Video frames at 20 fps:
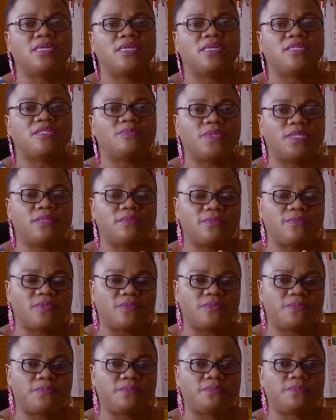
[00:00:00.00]
it's been
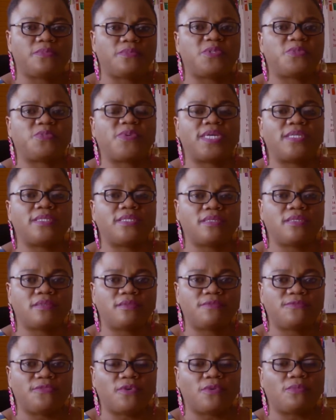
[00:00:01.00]

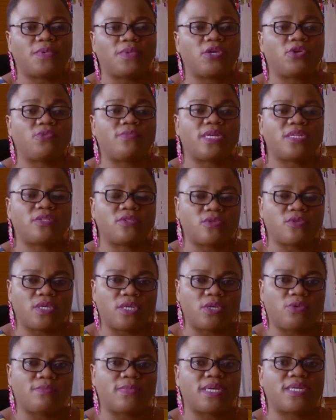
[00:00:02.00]
spreading from human to
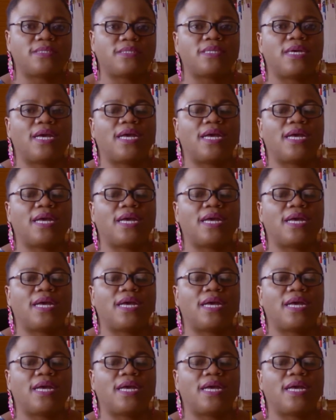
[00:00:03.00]
human.